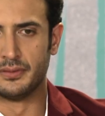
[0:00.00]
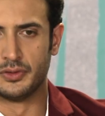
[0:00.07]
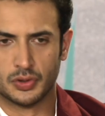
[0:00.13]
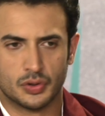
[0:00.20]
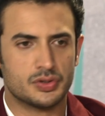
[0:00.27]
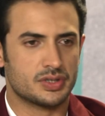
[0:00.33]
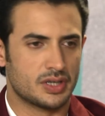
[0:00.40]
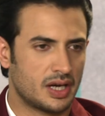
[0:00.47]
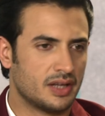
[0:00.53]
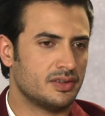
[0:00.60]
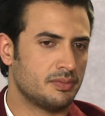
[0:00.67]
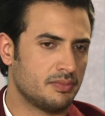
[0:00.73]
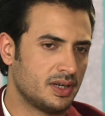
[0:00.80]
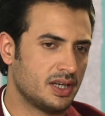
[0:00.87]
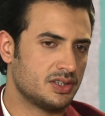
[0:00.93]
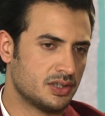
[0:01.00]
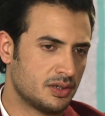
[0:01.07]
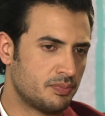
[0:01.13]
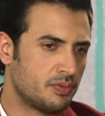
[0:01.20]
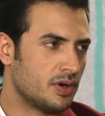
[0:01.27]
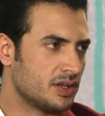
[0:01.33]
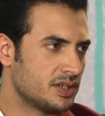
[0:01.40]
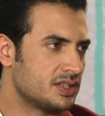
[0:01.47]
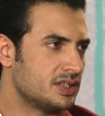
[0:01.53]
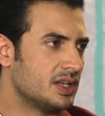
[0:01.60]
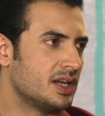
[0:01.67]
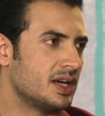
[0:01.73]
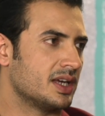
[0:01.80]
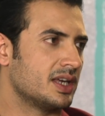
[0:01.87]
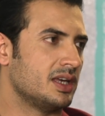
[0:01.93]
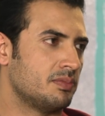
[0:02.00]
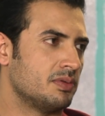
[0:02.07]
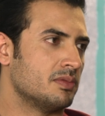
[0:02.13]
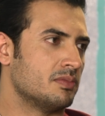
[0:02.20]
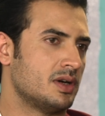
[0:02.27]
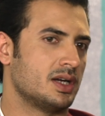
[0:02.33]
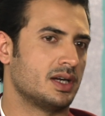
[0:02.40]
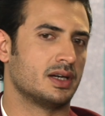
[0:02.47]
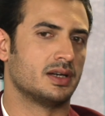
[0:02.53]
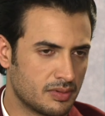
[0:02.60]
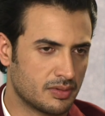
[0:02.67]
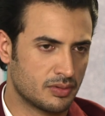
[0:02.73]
Those are the major points that I keep in mind.